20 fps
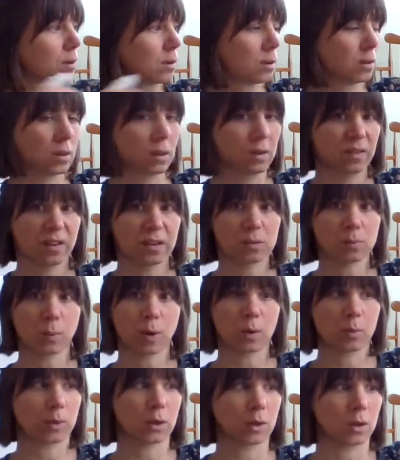I think that's
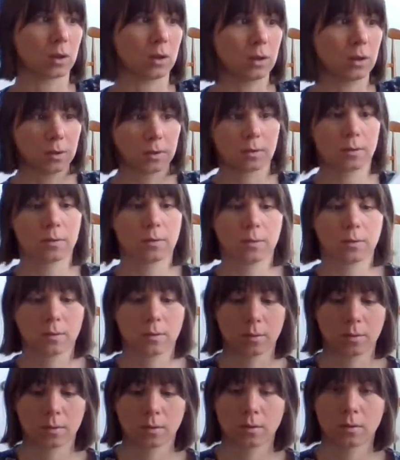probably good.
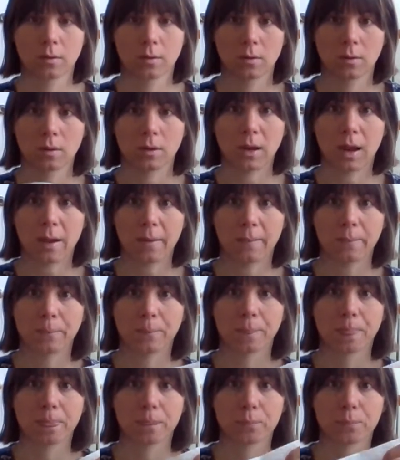Yeah.
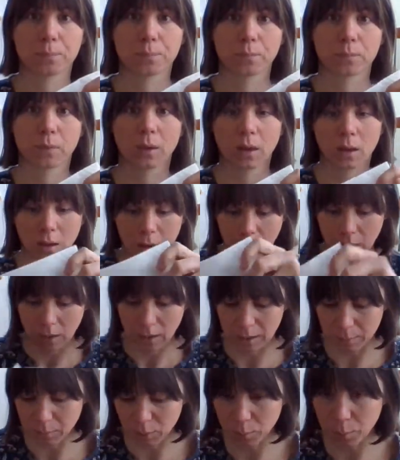
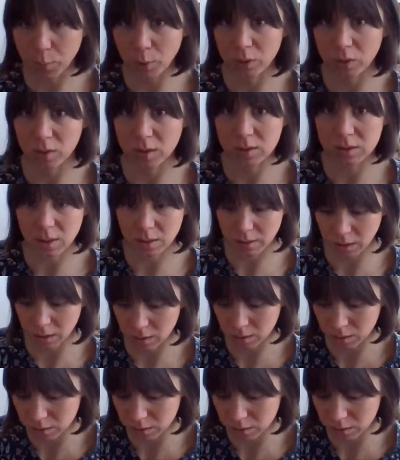And I'm going to put this on the other